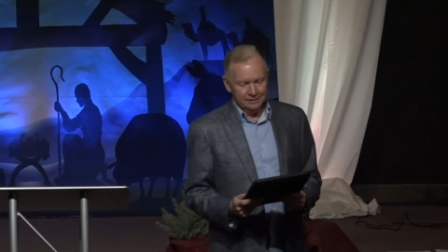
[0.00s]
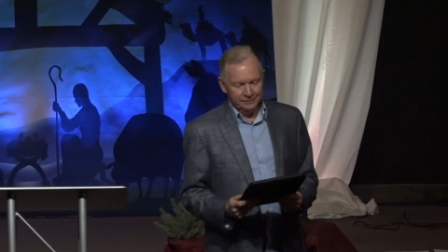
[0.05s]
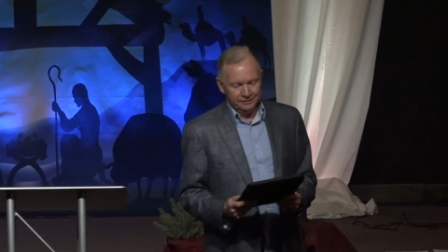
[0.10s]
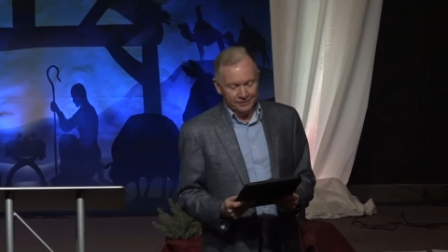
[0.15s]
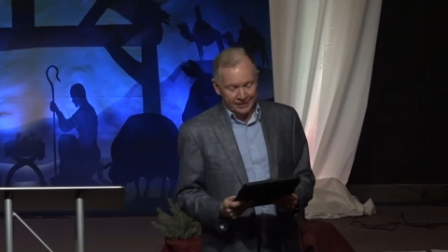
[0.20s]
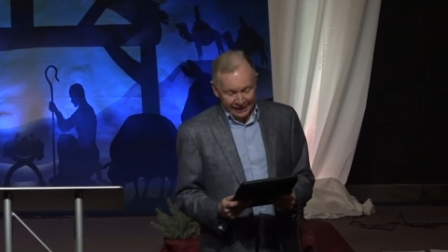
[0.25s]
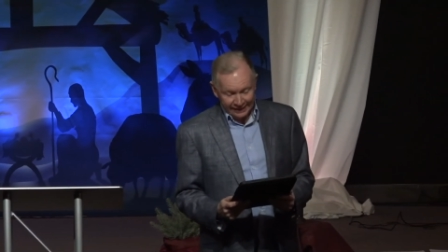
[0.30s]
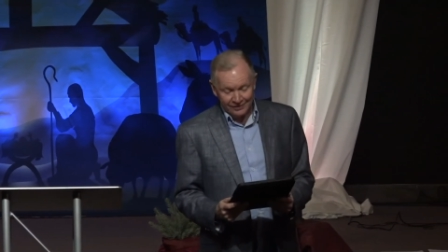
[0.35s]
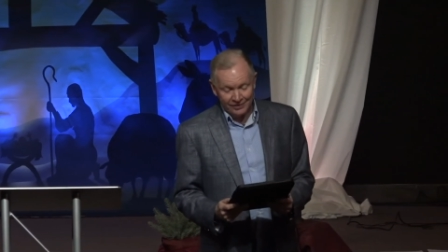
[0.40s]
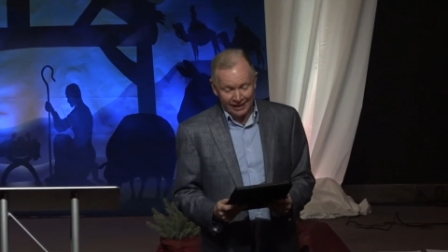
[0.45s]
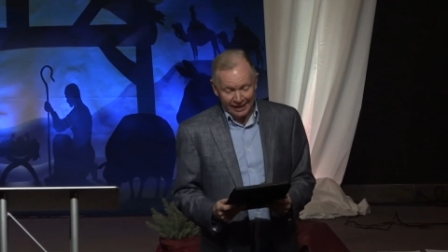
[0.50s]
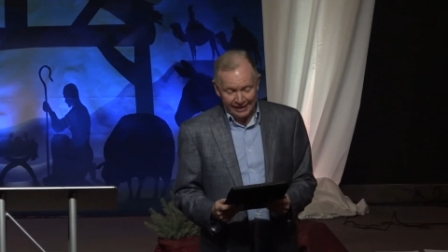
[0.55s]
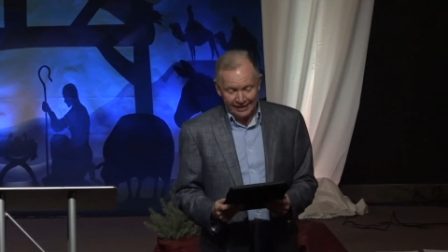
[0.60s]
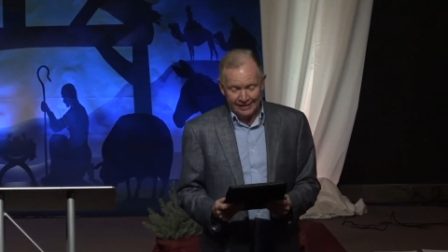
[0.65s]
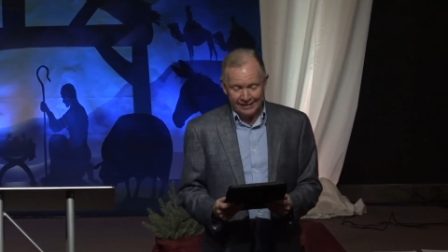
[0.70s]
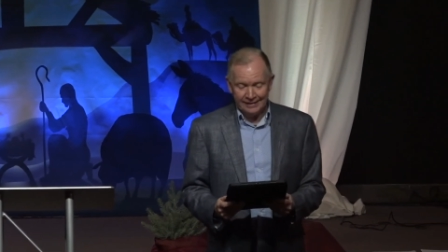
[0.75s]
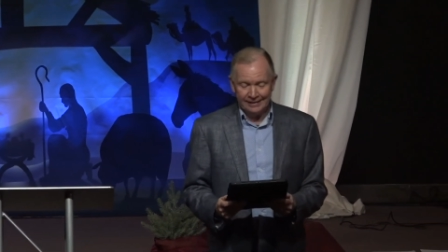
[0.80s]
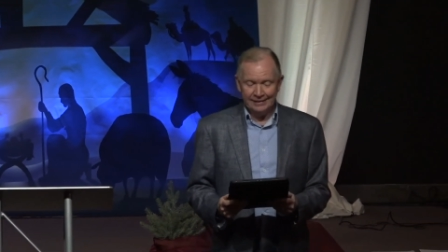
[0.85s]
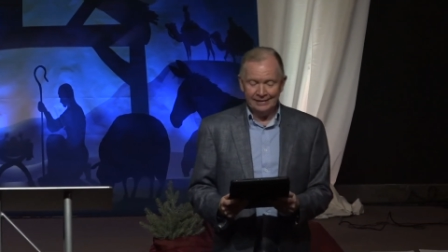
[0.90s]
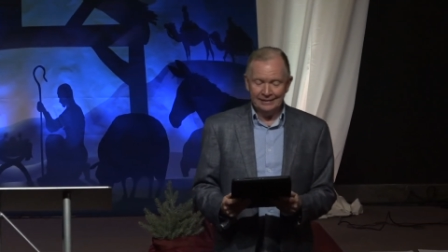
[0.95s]
they,
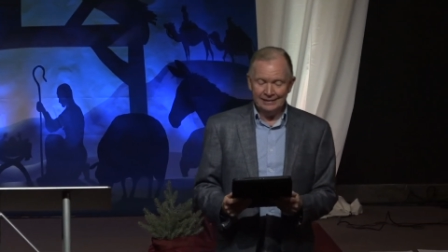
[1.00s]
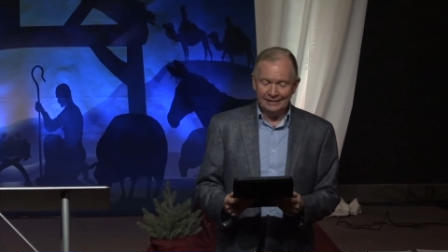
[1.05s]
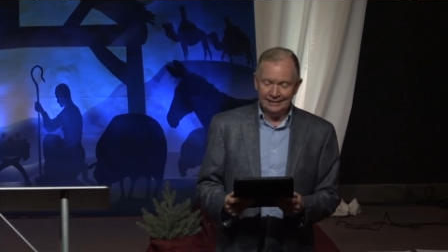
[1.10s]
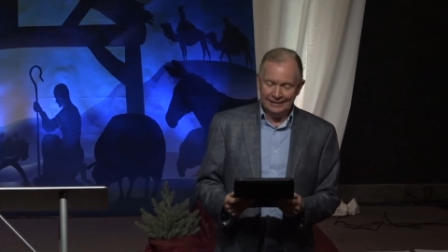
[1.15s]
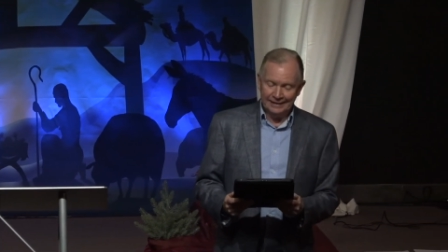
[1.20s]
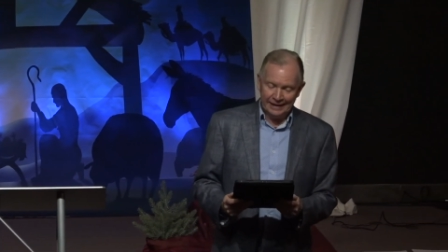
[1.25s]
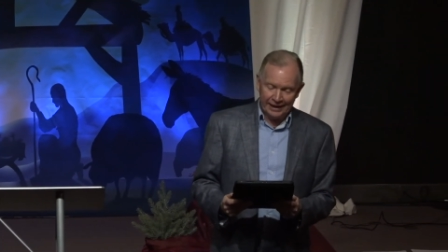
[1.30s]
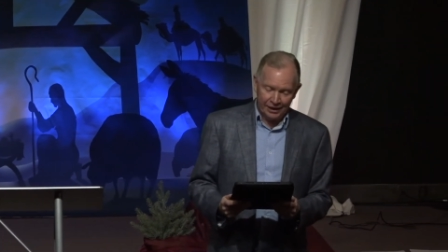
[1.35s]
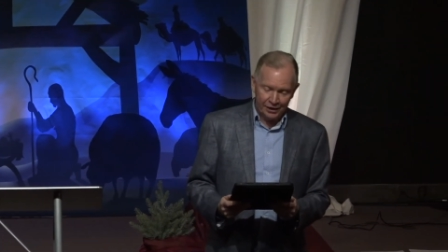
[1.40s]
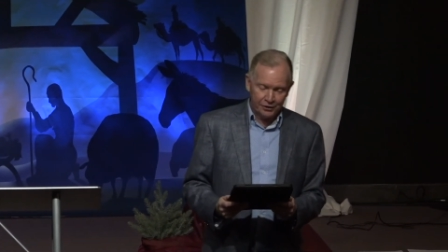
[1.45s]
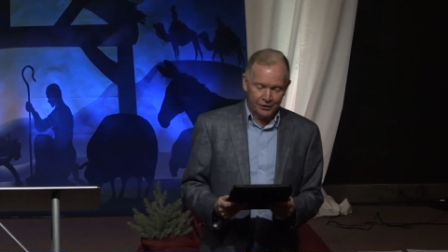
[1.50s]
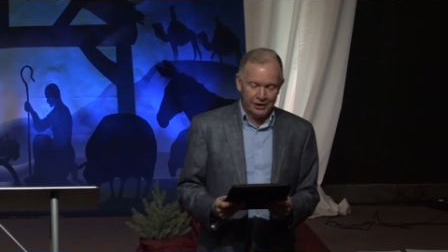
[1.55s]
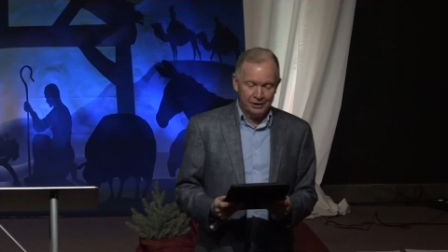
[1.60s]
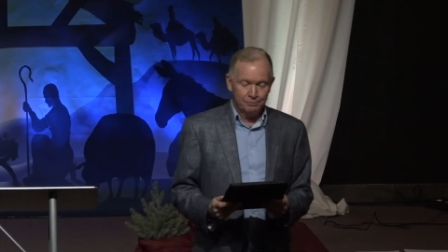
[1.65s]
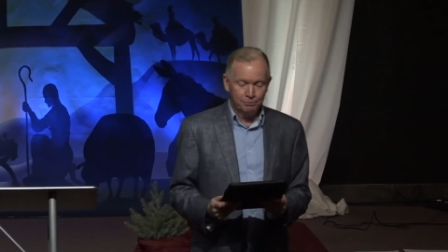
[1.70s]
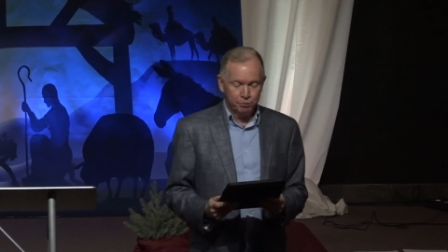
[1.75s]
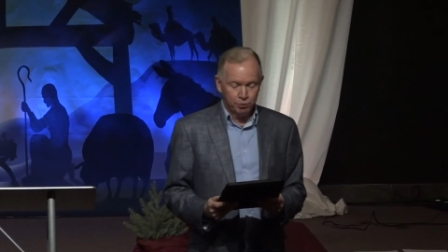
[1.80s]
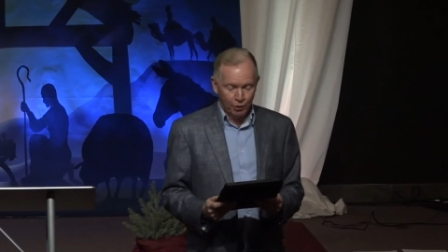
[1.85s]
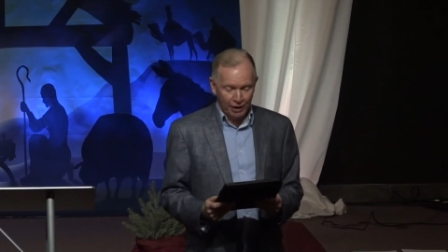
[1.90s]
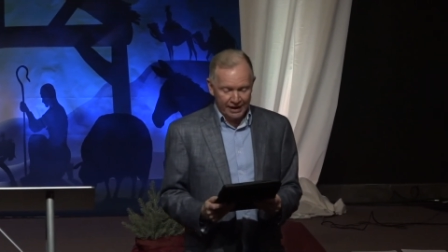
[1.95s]
they carry
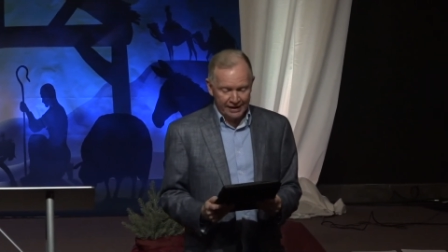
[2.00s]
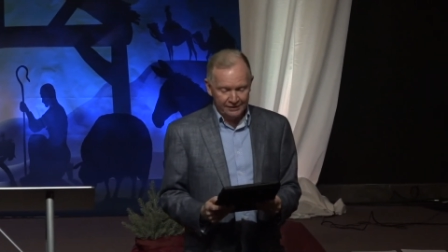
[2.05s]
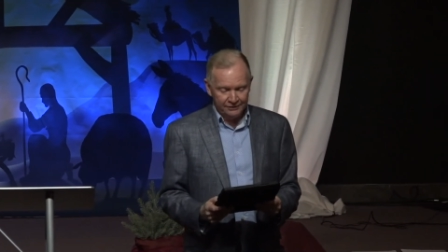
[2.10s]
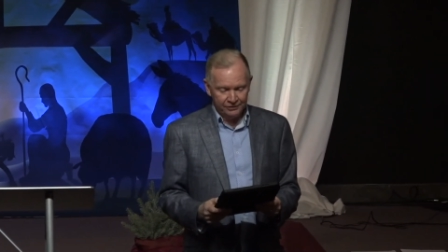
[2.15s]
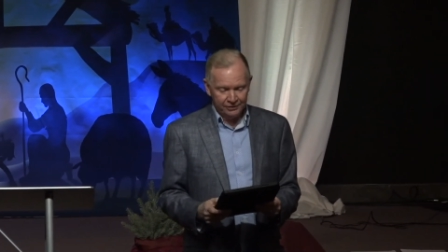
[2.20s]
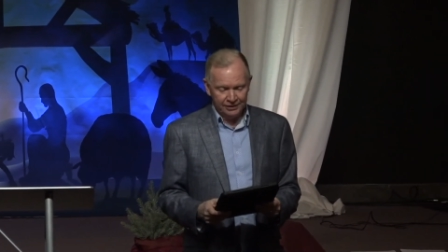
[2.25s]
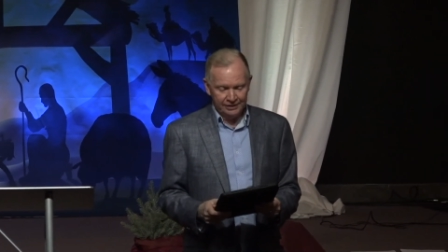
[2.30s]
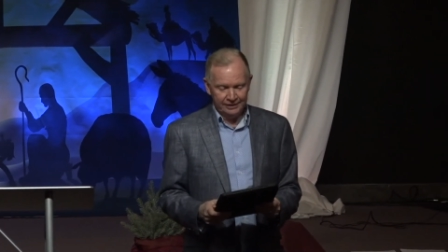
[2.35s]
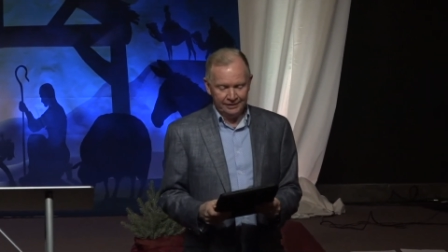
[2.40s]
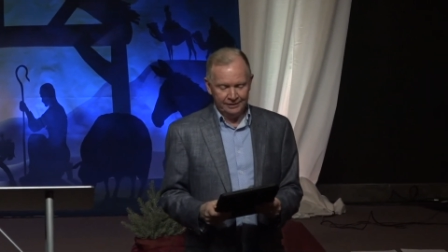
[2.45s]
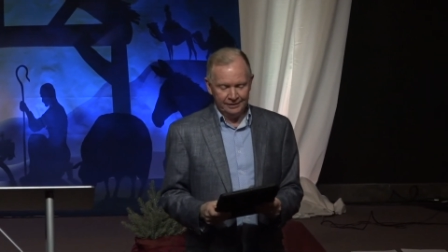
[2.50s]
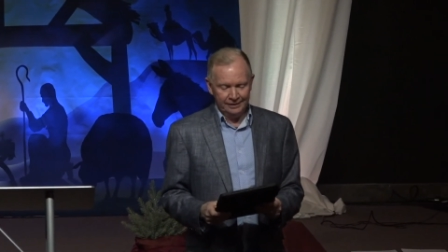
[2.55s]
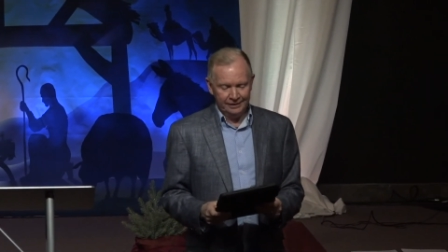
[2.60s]
bravely